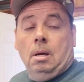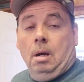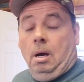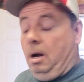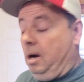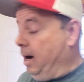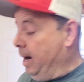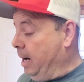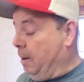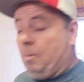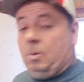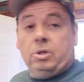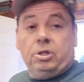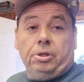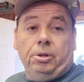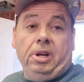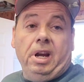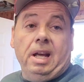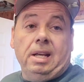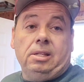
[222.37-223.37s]
All right, I want to
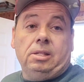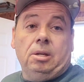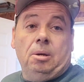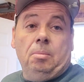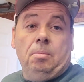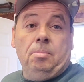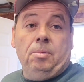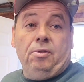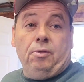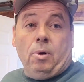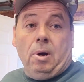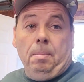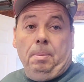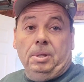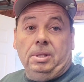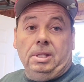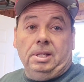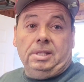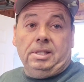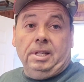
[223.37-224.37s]
show you guys something before I
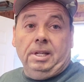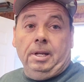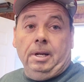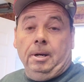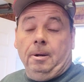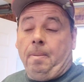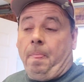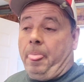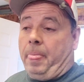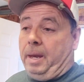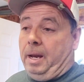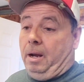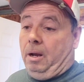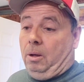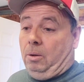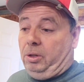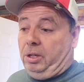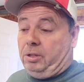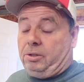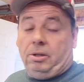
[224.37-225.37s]
put this in there.
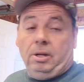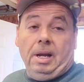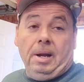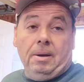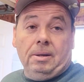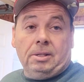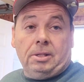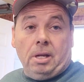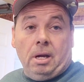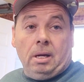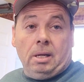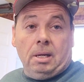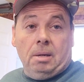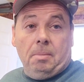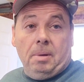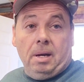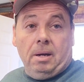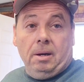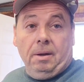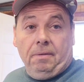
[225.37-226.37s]
Now, yesterday I was talking
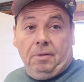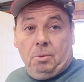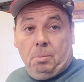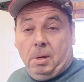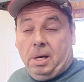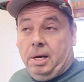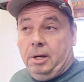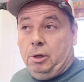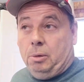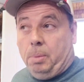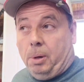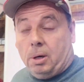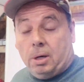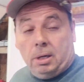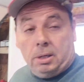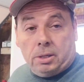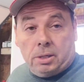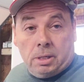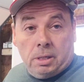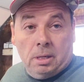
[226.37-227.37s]
about if you buy new
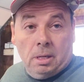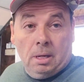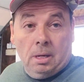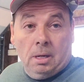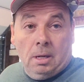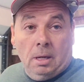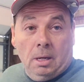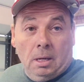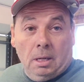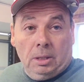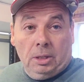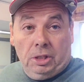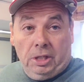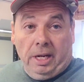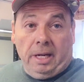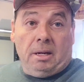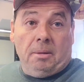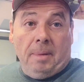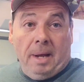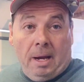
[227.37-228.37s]
parts,
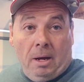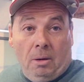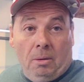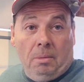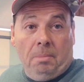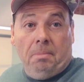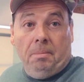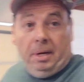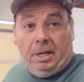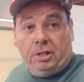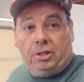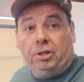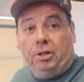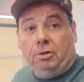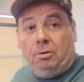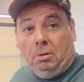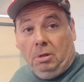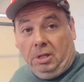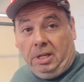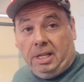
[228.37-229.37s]
check them out. Make sure
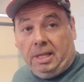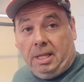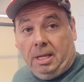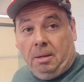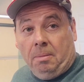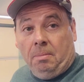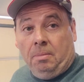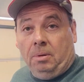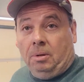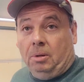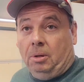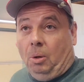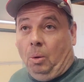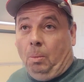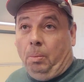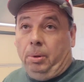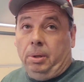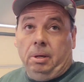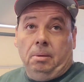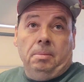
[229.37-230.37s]
you look at them.
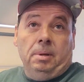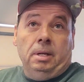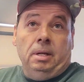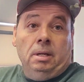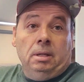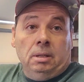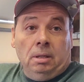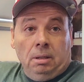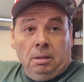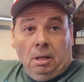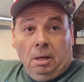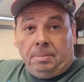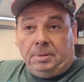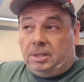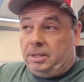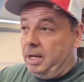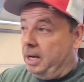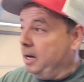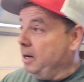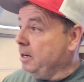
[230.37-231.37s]
Don't put them in
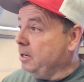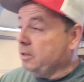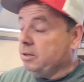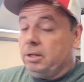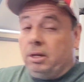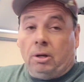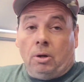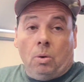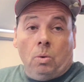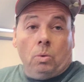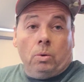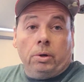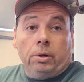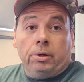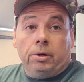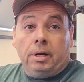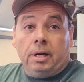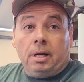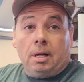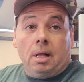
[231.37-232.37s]
upstairs or in a corner
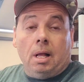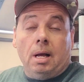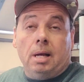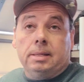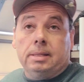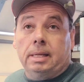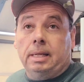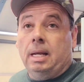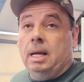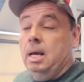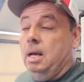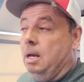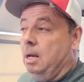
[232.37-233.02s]
or in a closet.